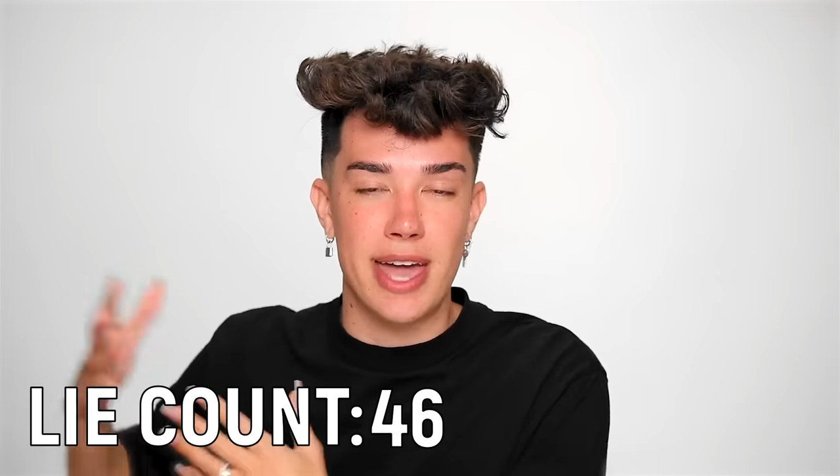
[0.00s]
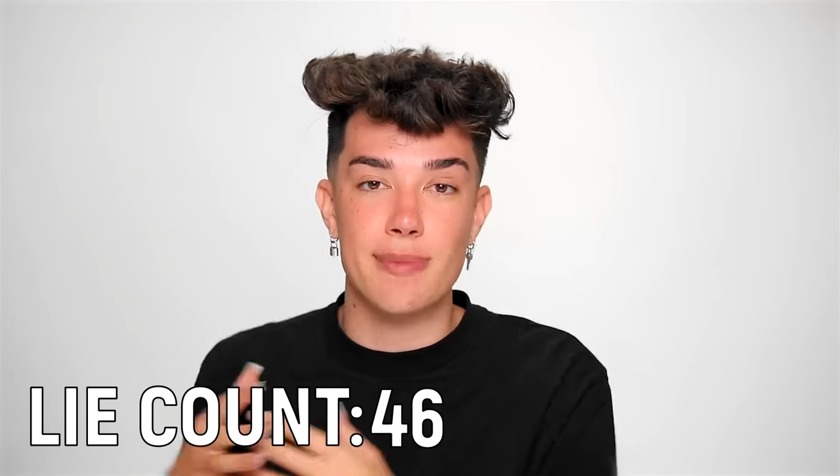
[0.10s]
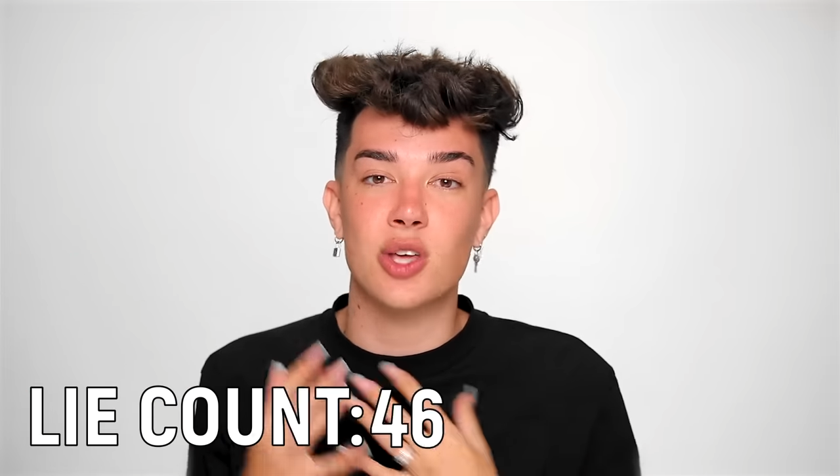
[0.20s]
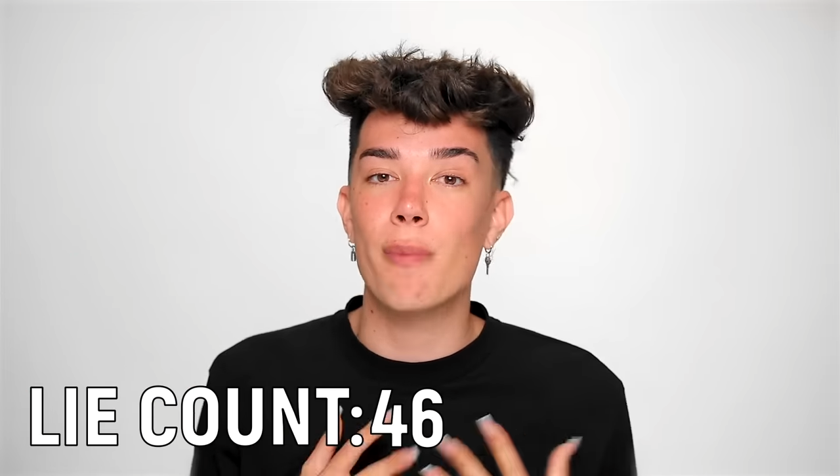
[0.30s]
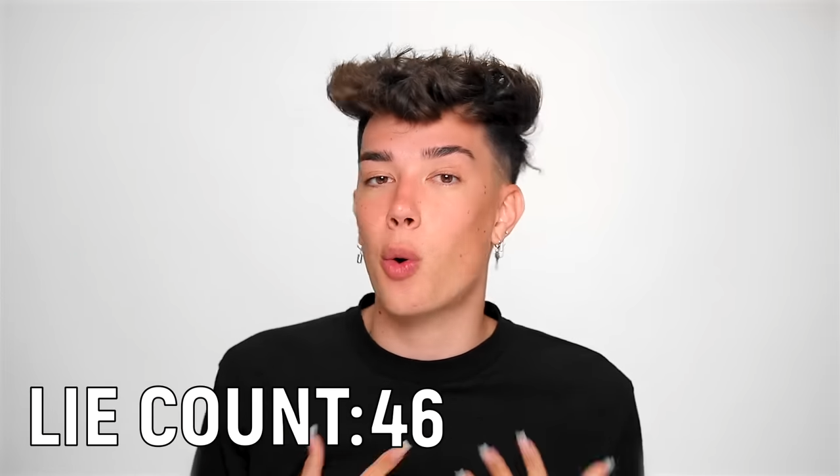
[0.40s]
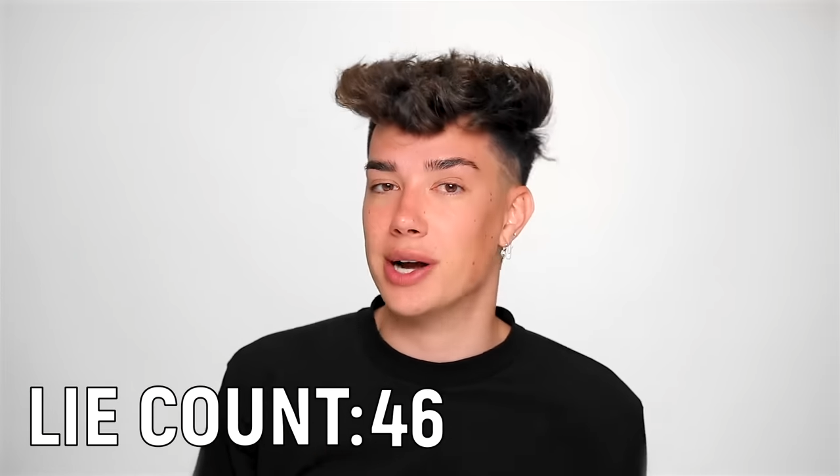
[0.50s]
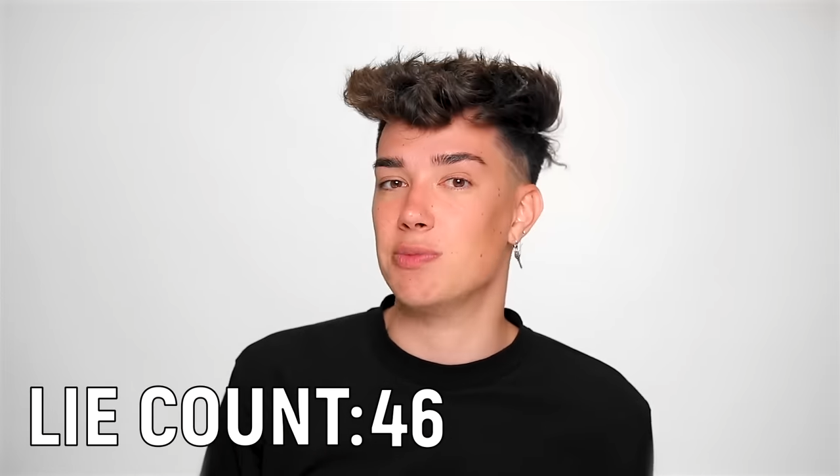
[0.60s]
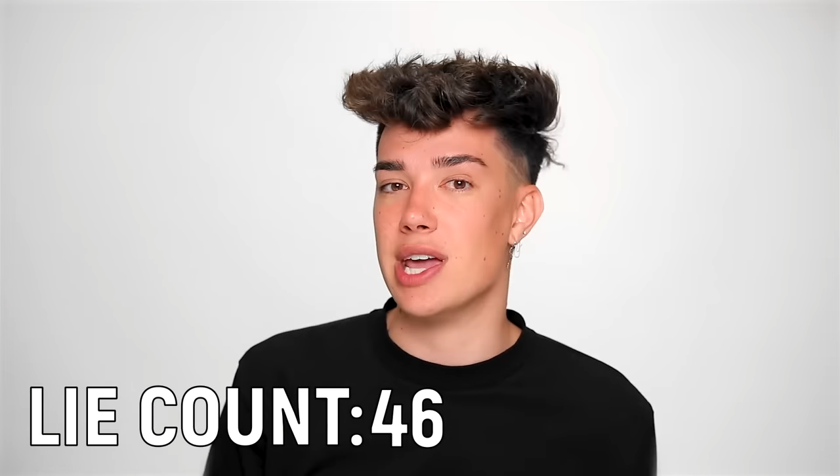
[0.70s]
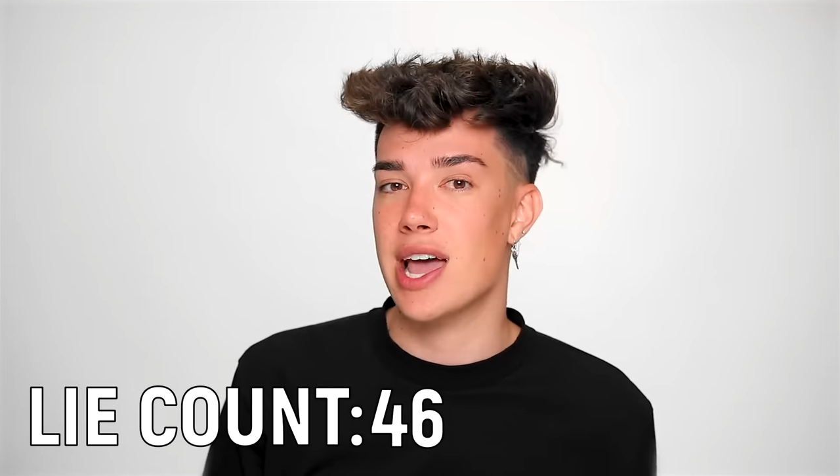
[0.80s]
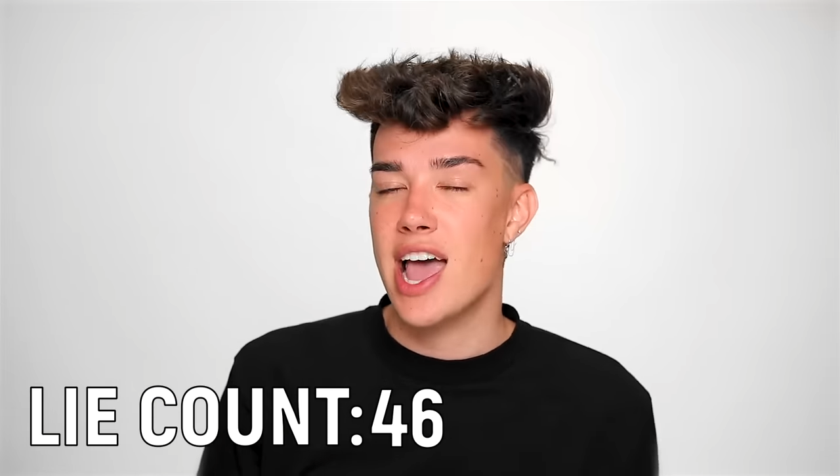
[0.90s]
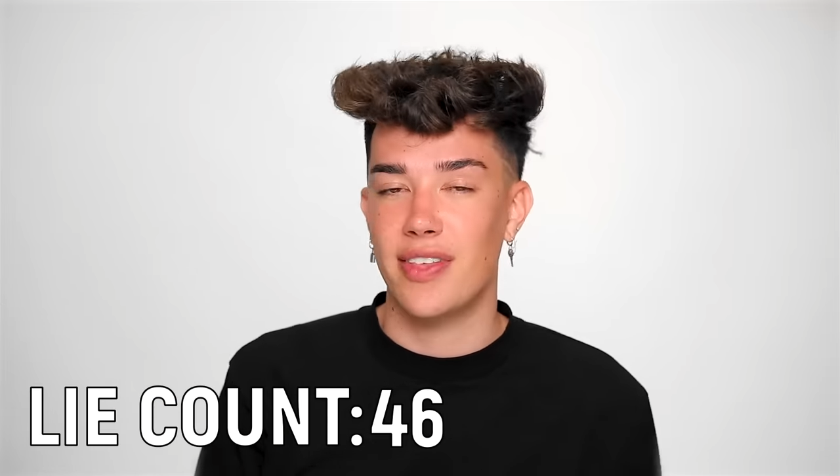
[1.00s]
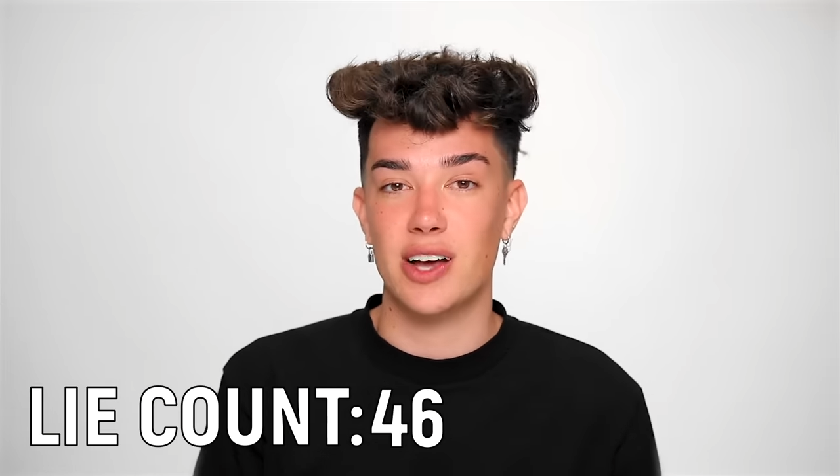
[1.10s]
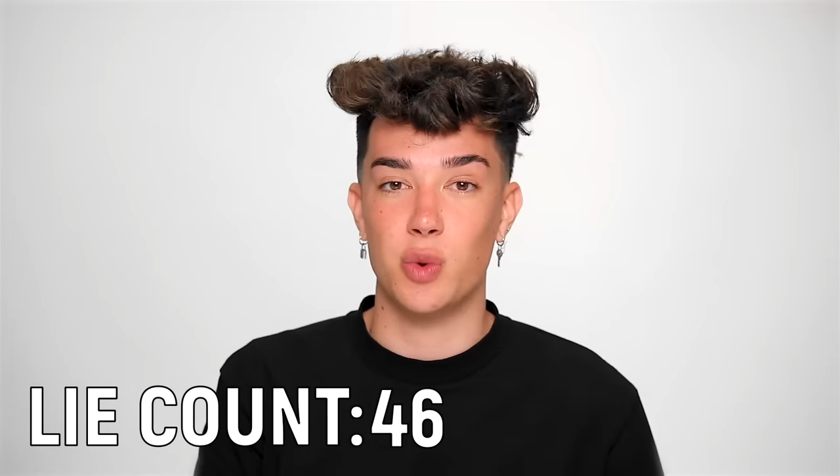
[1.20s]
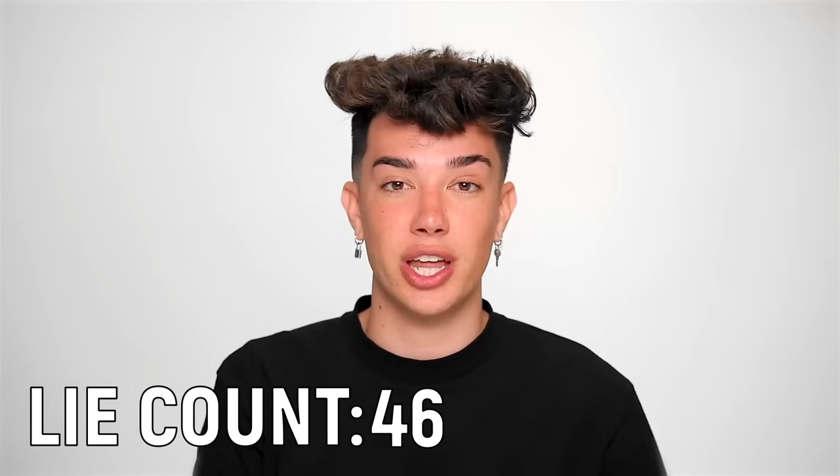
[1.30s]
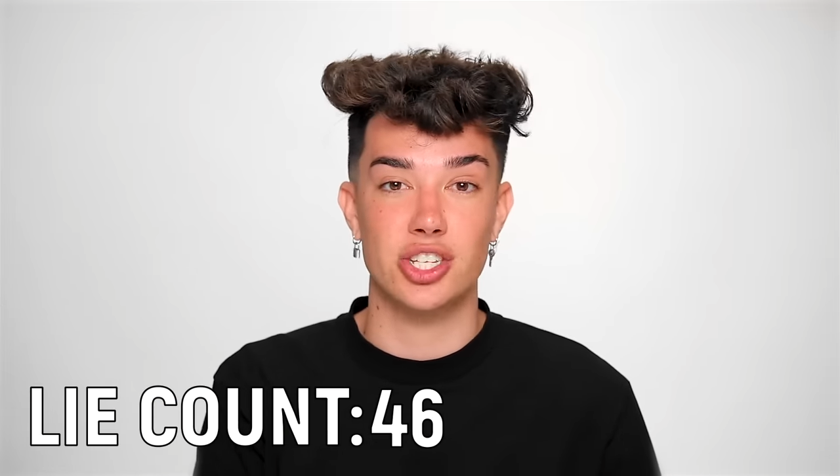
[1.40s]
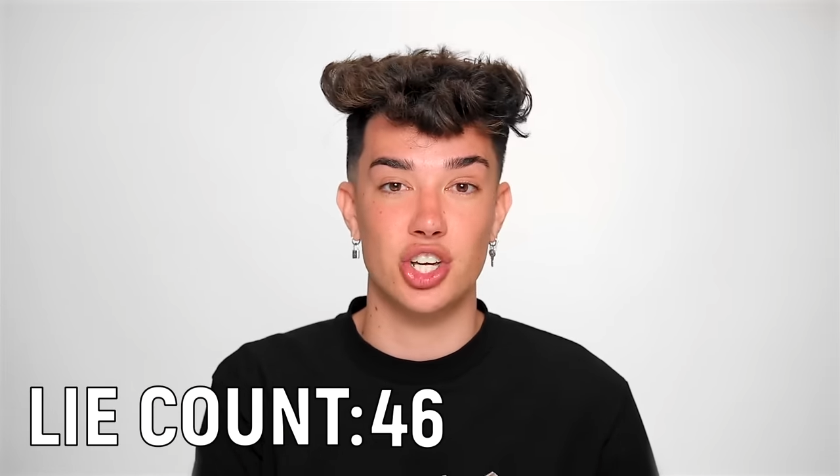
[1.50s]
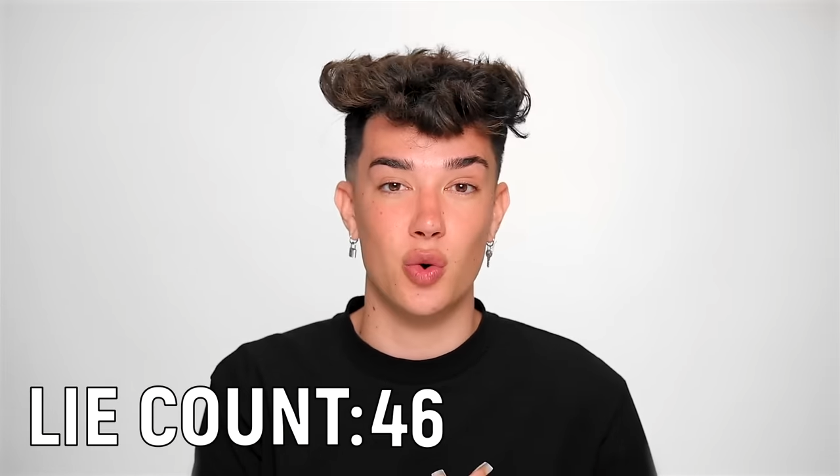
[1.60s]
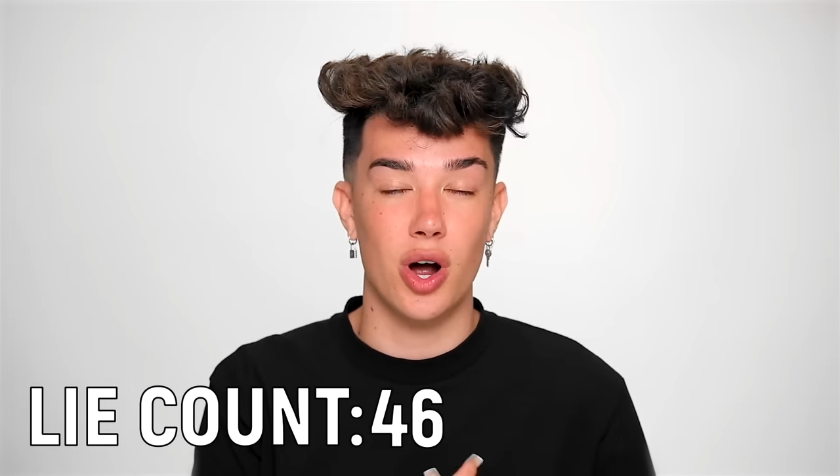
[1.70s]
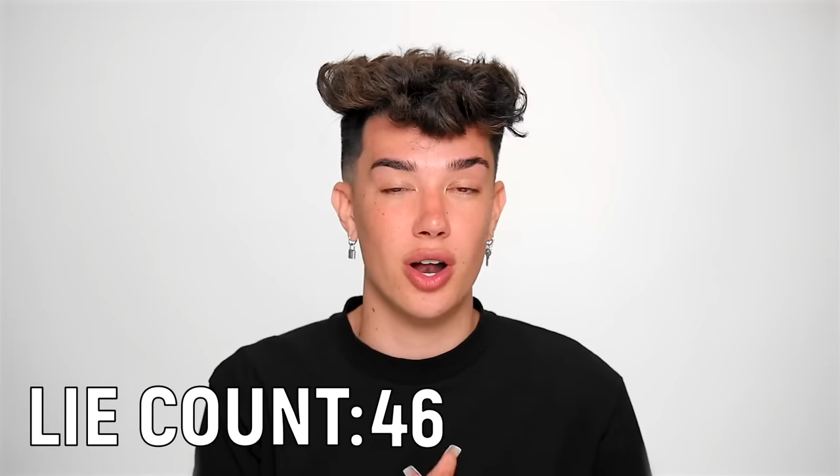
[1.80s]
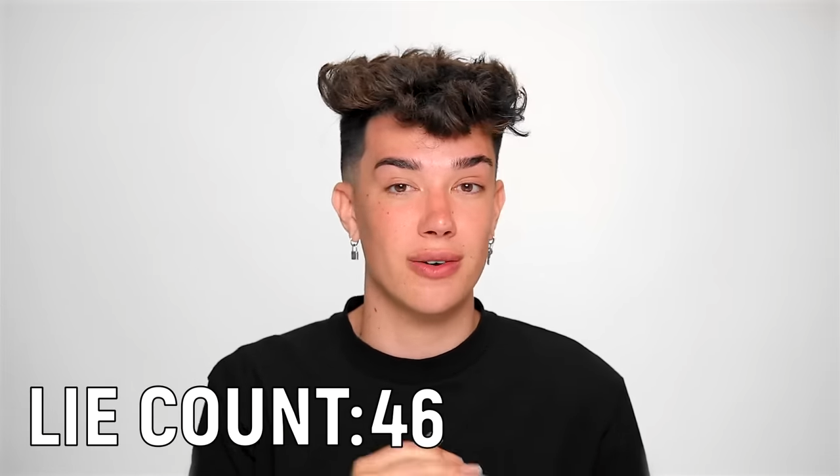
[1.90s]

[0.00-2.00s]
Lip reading: became so important to me that I was willing to